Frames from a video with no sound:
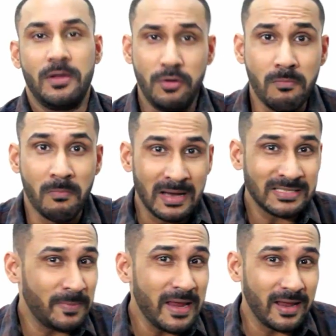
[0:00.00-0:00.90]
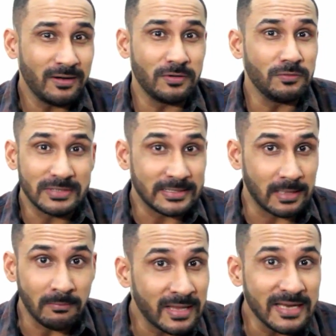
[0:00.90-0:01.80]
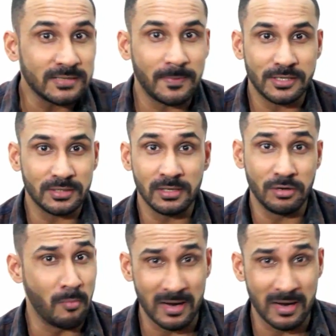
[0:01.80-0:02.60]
You must be here to do something special. You